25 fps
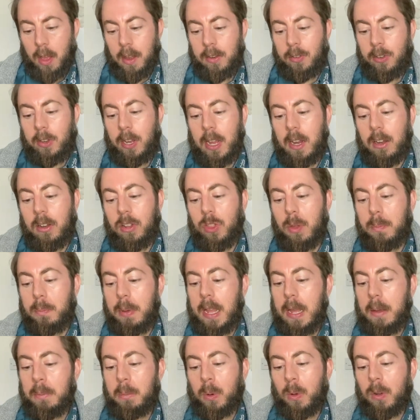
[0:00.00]
Did the
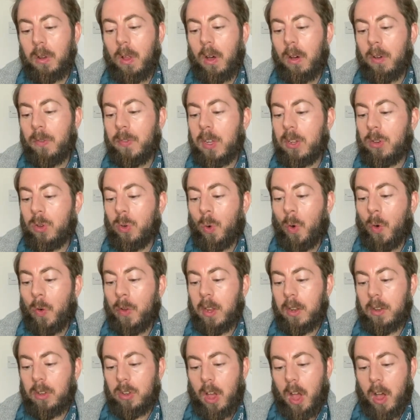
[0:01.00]
people of
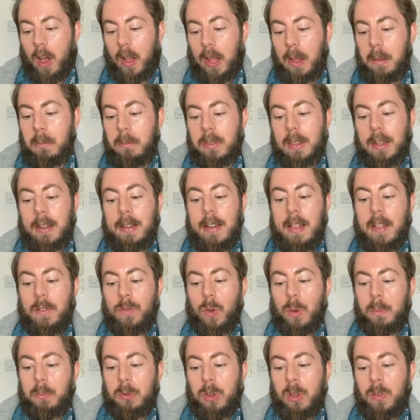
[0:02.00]
Victorian times live
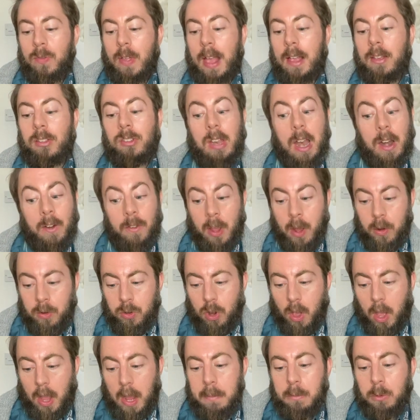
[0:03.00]
up to their
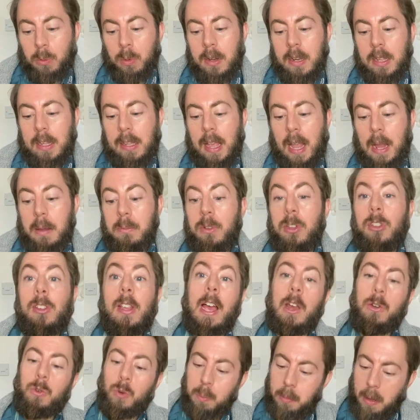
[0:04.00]
stereotypes when it came to
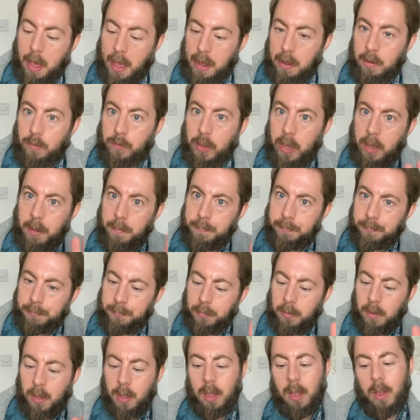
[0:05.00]
sexual behaviour?
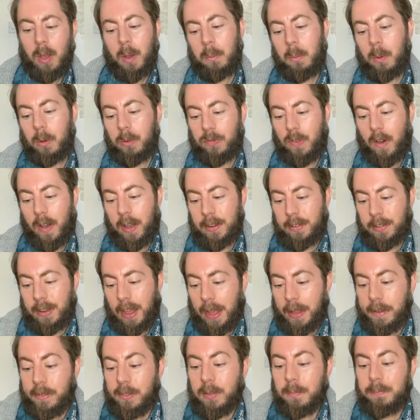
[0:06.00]
We'll find
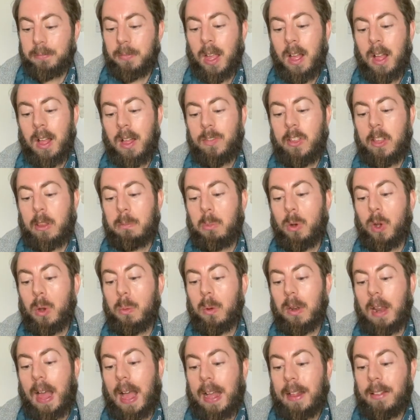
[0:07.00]
out. This book
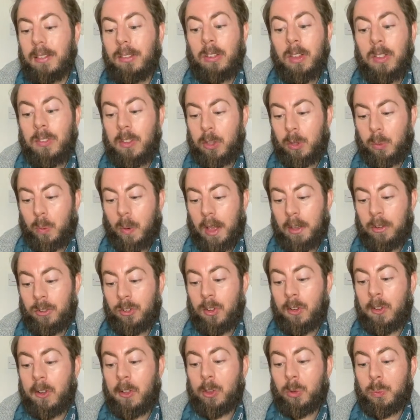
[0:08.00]
will answer this
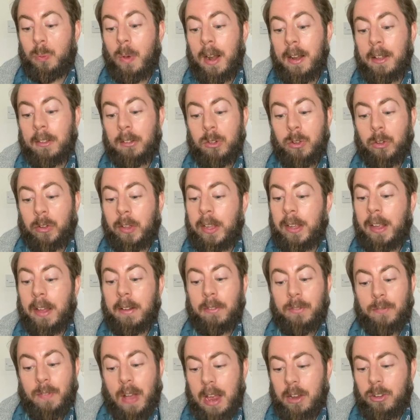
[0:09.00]
question, as well as looking
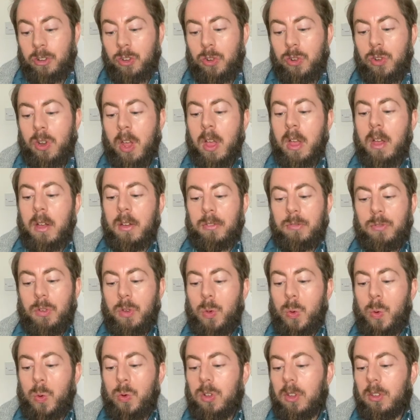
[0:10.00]
at fashion,
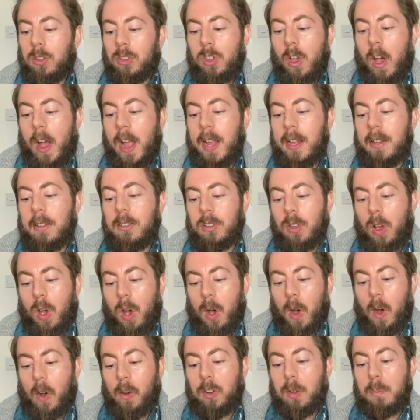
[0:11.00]
food, science,
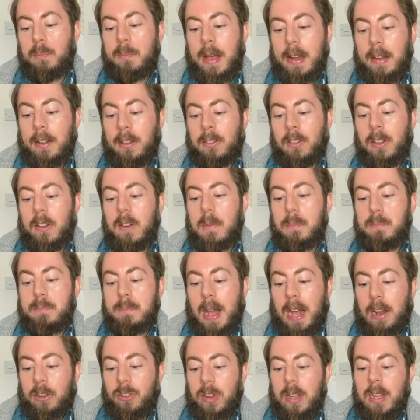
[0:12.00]
art, medicine,
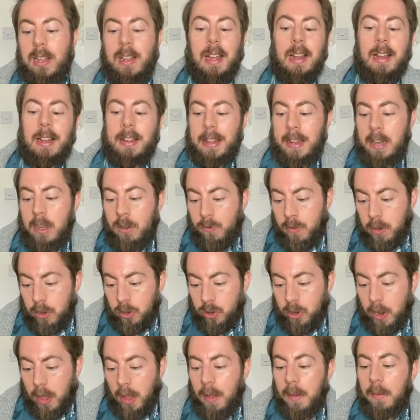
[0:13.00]
magic,
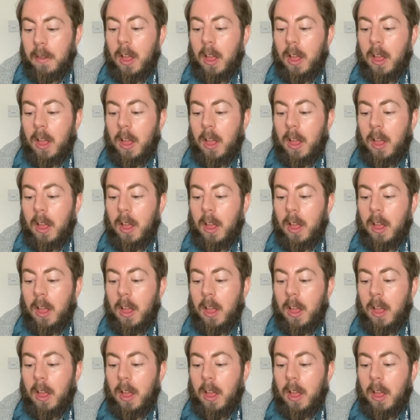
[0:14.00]
literature,